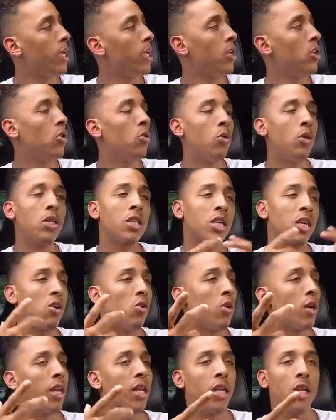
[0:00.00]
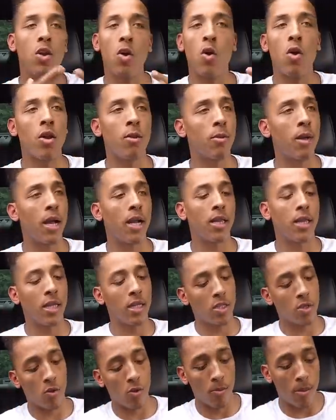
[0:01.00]
He knew we was going to get into all them kind of
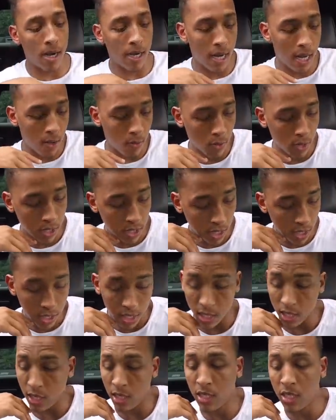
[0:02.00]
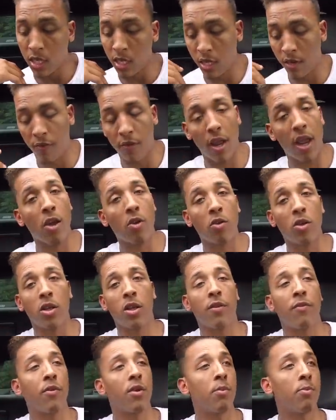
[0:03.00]
things. So what my dad was, he did, he took a different angle and a
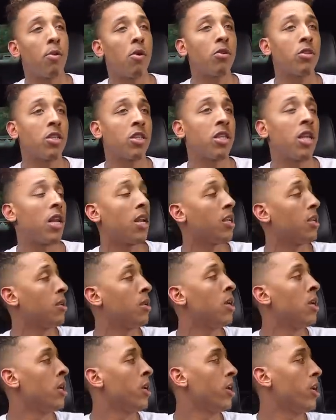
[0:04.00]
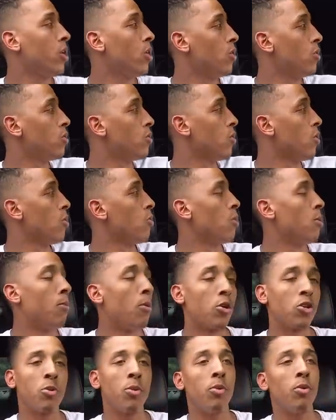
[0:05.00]
different approach instead of, you know, doing what
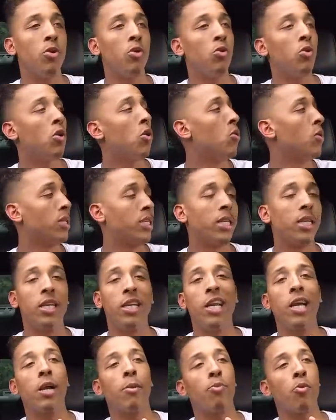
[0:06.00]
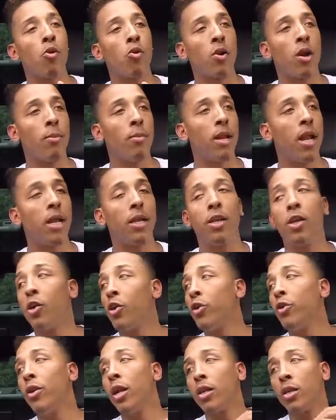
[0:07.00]
most people do, going to the DARE program and I
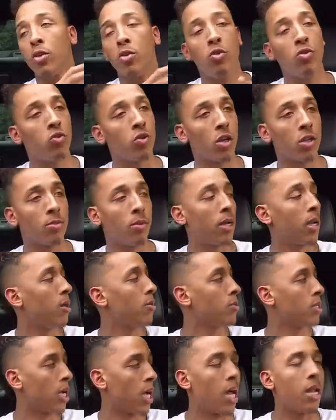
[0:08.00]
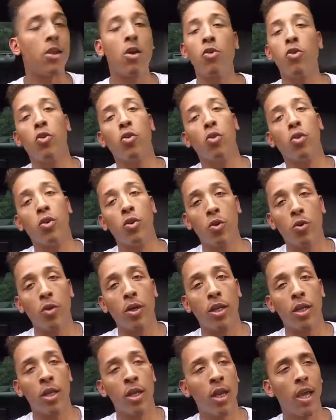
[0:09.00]
dare you not know, to do drugs. My dad was like, I know you're going to do
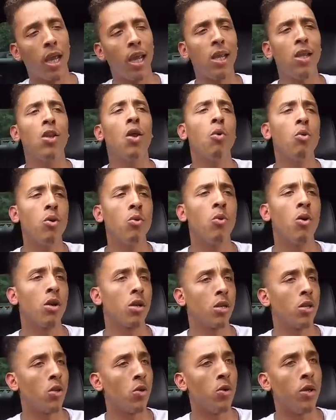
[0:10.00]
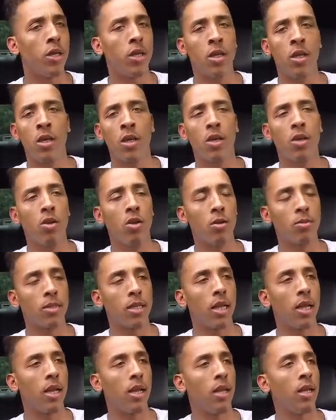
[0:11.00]
it. And he know we wanted to do it. You know what I'm
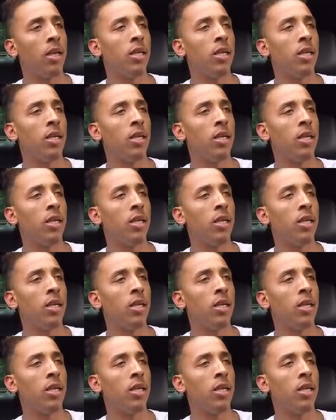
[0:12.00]
saying?